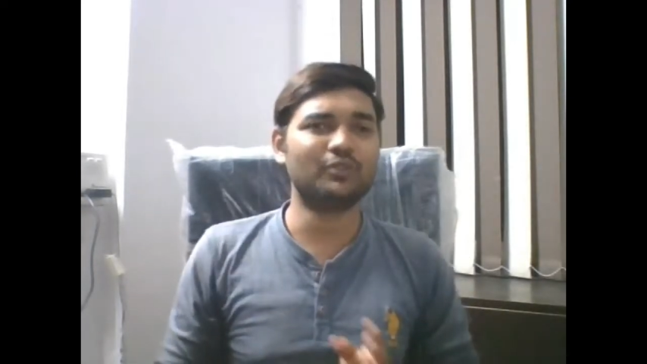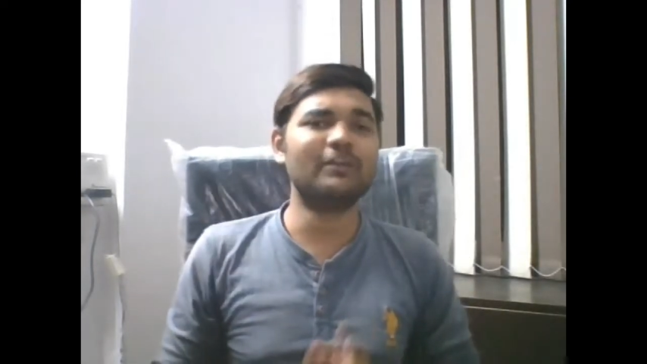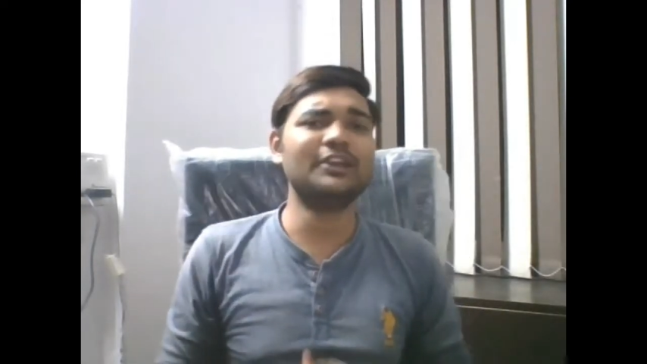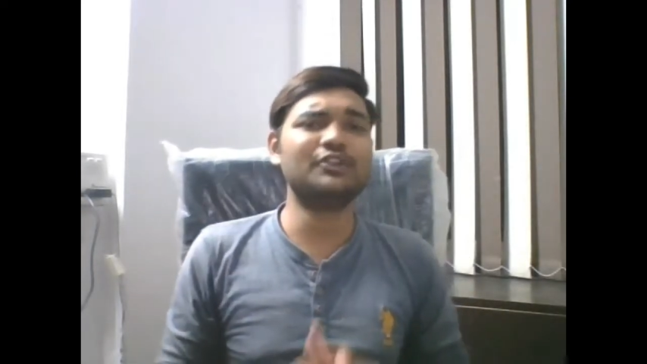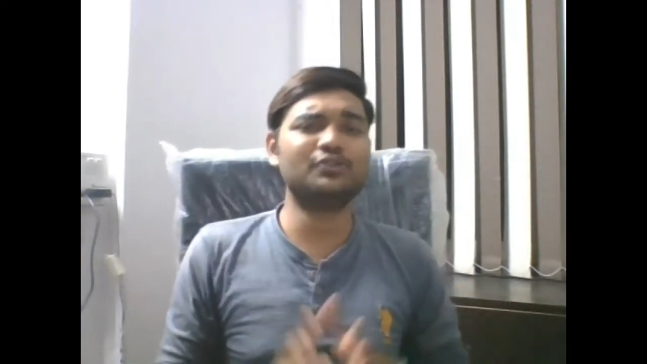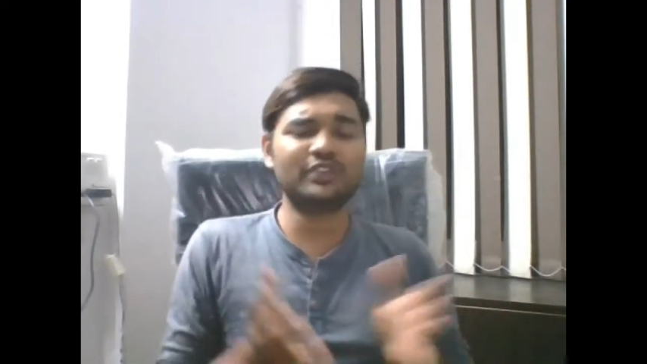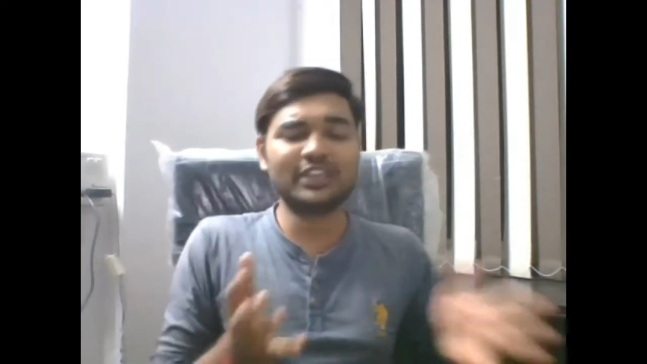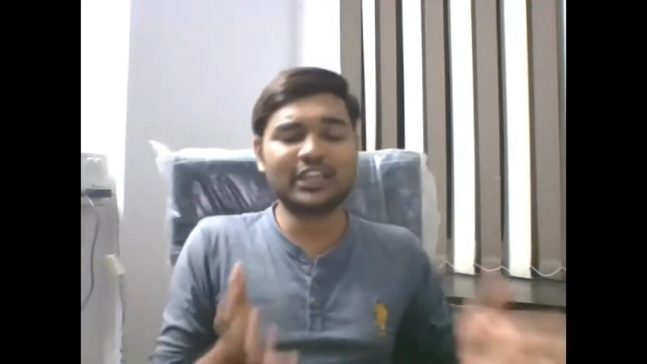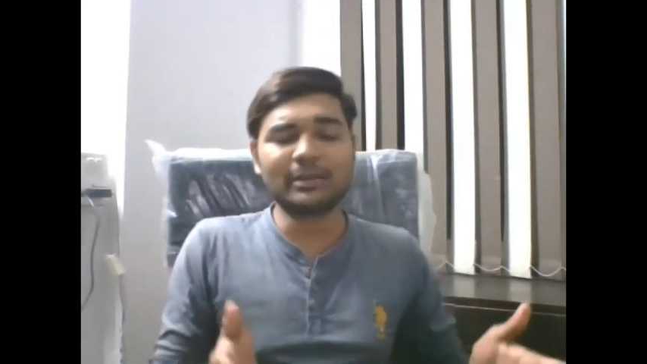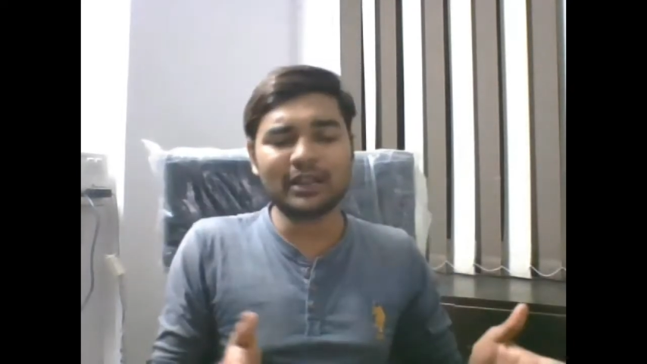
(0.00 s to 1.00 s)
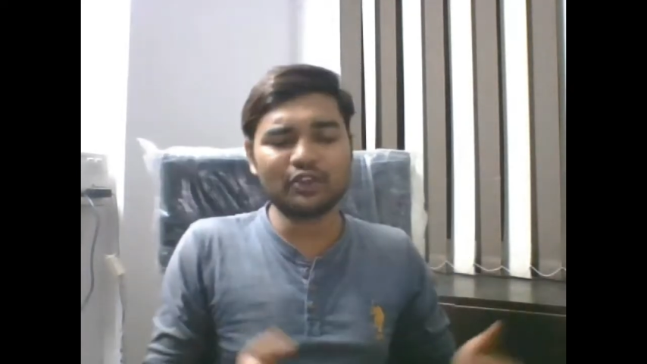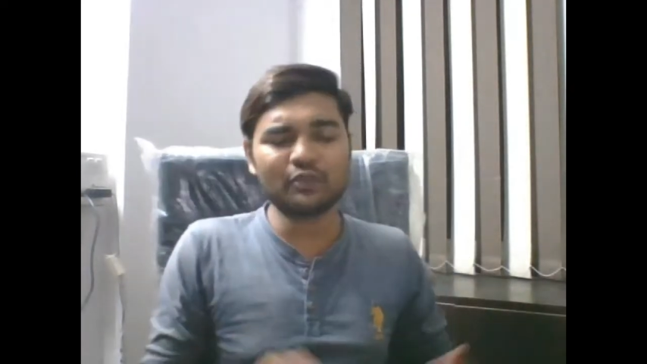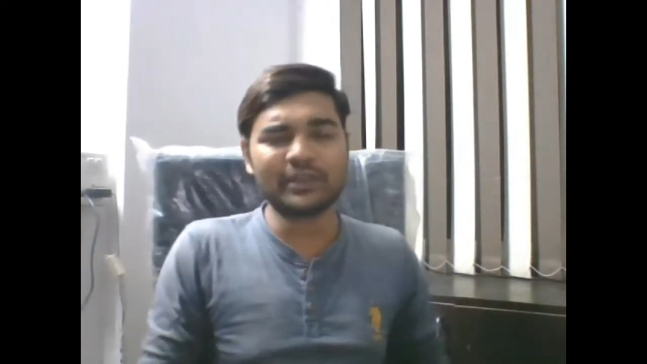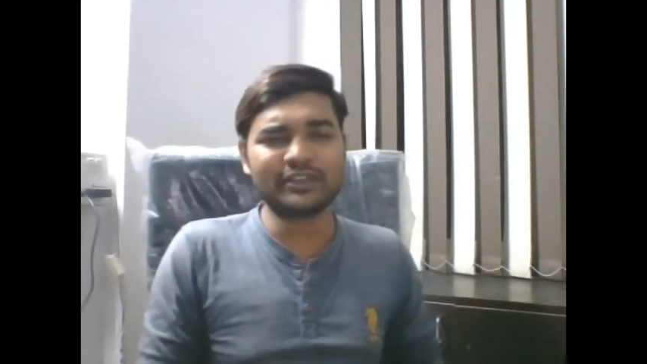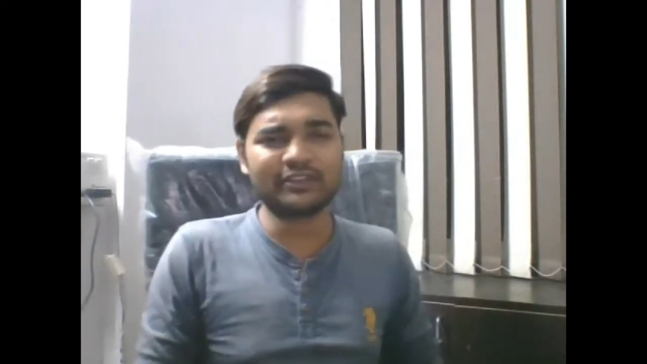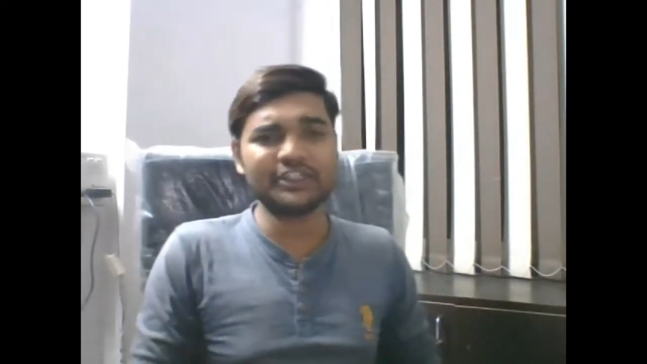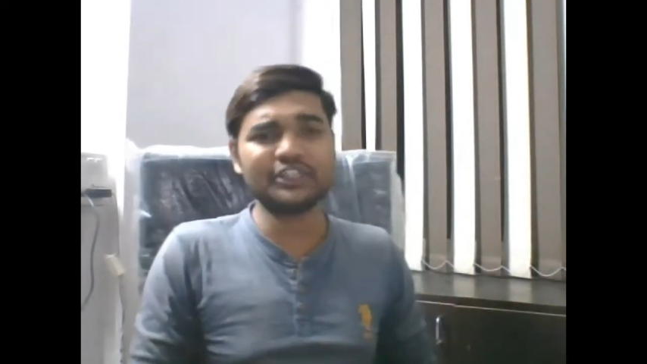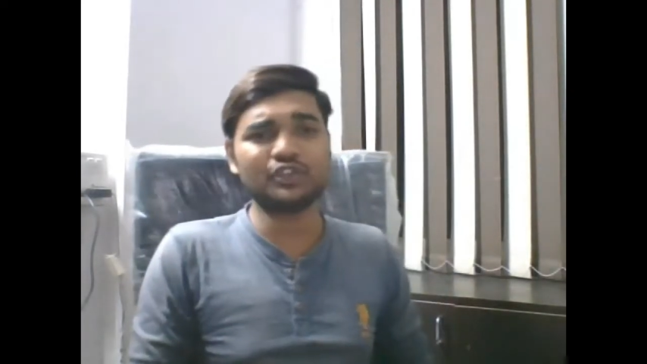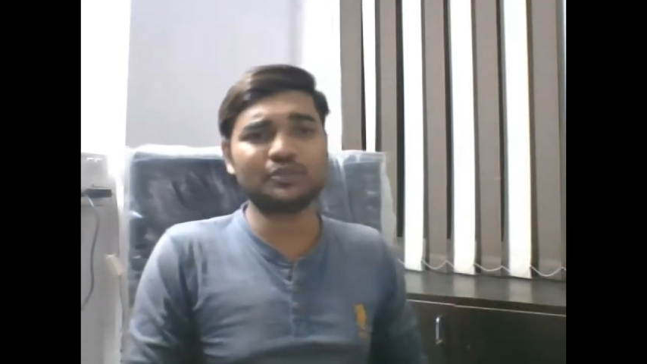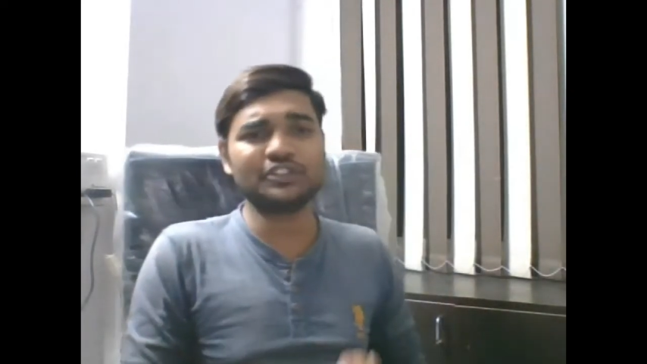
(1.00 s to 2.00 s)
Why do we recommend to
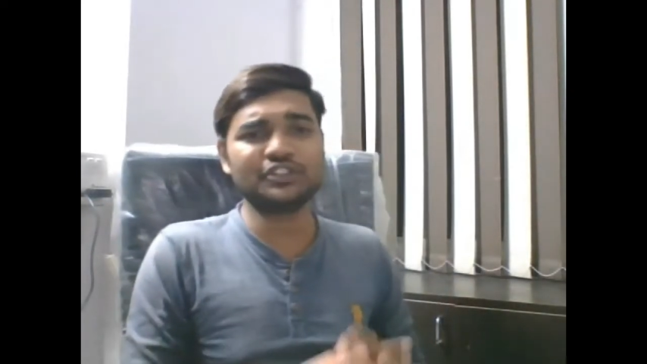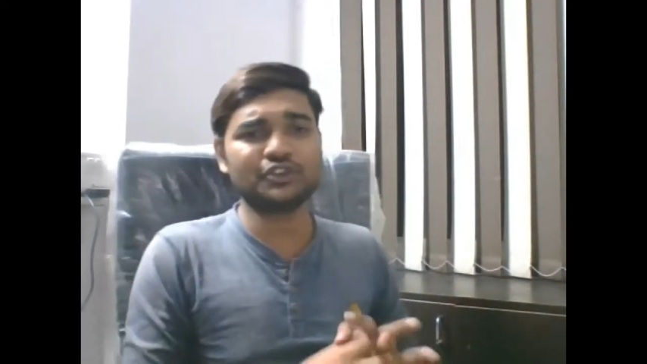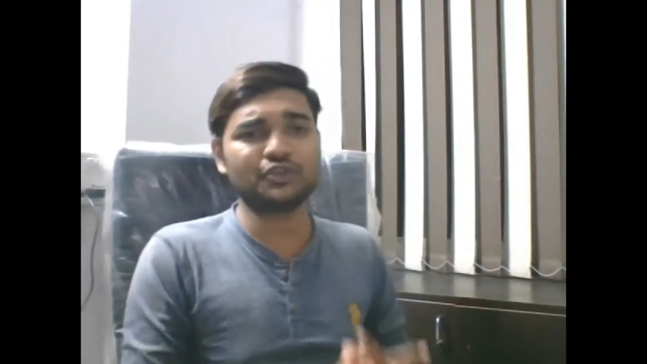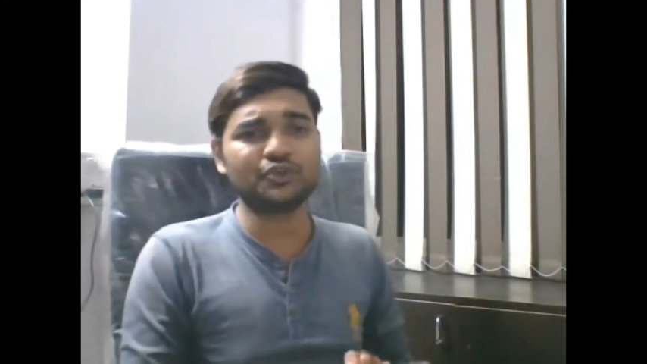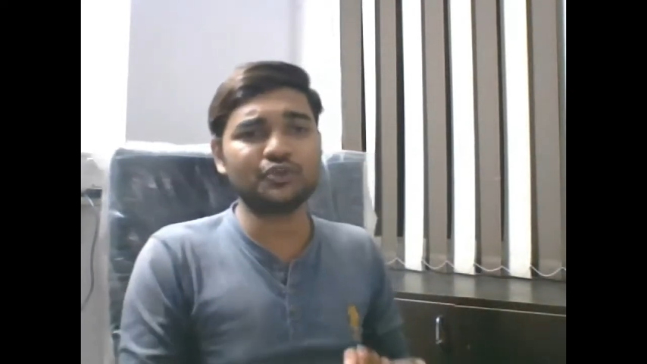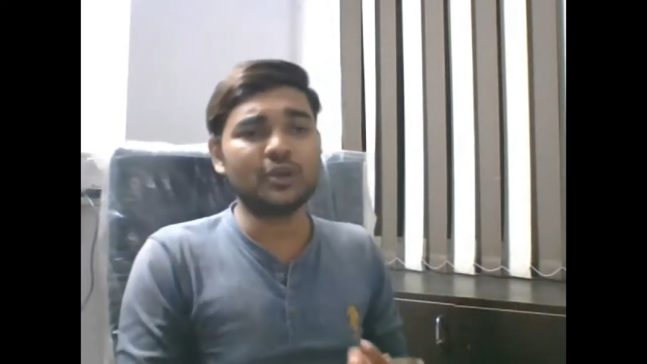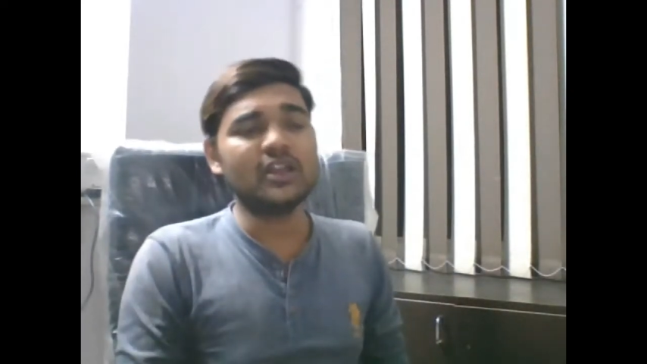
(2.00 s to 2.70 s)
migrating to Magento 2?